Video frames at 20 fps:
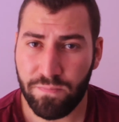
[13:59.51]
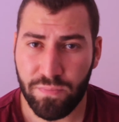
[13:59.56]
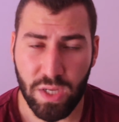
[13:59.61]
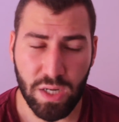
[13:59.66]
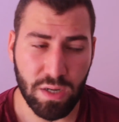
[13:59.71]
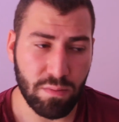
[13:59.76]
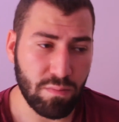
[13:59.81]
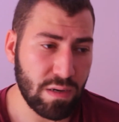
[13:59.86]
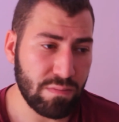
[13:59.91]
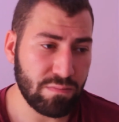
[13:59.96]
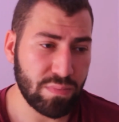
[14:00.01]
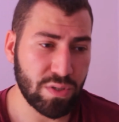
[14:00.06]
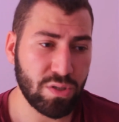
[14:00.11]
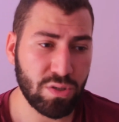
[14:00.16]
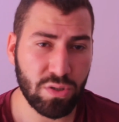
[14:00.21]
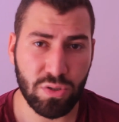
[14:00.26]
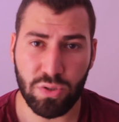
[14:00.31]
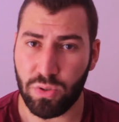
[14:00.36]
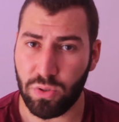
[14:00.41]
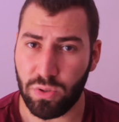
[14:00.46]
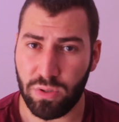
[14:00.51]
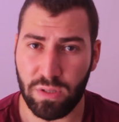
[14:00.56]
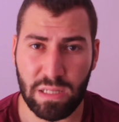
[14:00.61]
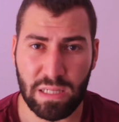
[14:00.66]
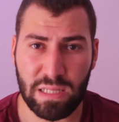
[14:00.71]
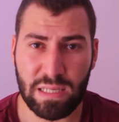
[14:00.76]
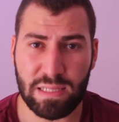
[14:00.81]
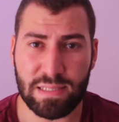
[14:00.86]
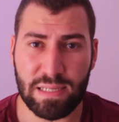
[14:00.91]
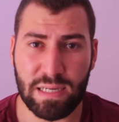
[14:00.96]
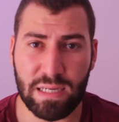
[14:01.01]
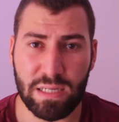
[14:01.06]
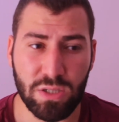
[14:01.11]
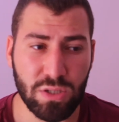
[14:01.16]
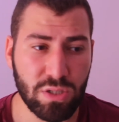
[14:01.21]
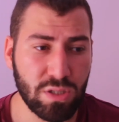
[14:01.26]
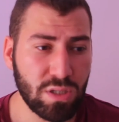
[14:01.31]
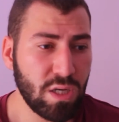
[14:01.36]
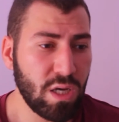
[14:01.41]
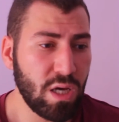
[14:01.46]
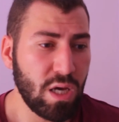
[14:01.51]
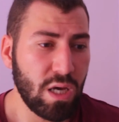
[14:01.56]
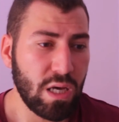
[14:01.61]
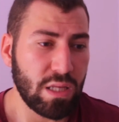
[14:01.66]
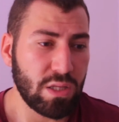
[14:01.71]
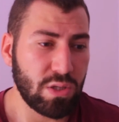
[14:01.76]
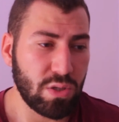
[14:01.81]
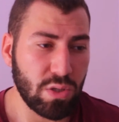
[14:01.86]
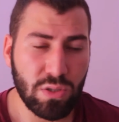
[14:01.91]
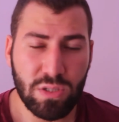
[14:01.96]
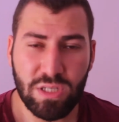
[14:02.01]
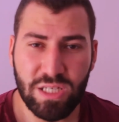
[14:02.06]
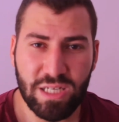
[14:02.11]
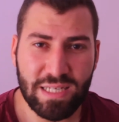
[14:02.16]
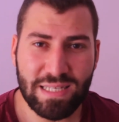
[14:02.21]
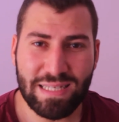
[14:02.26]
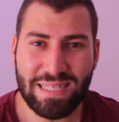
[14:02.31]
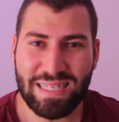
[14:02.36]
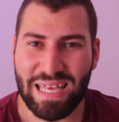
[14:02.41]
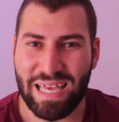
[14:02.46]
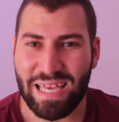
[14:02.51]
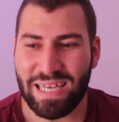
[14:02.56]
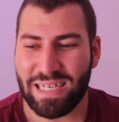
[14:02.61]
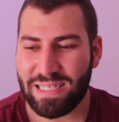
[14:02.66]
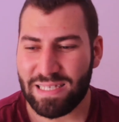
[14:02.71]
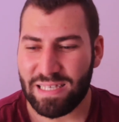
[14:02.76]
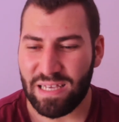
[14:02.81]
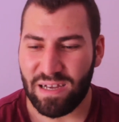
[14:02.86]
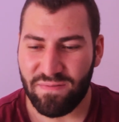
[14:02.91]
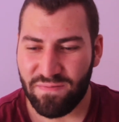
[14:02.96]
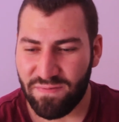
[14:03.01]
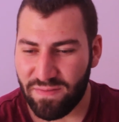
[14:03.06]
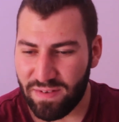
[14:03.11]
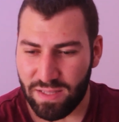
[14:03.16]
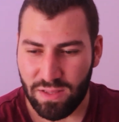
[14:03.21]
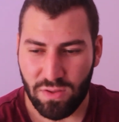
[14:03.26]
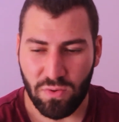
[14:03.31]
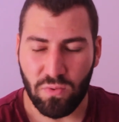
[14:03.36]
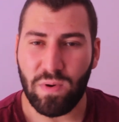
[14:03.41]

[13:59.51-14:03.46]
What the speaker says: Remember, you're the designer. Don't just take stuff the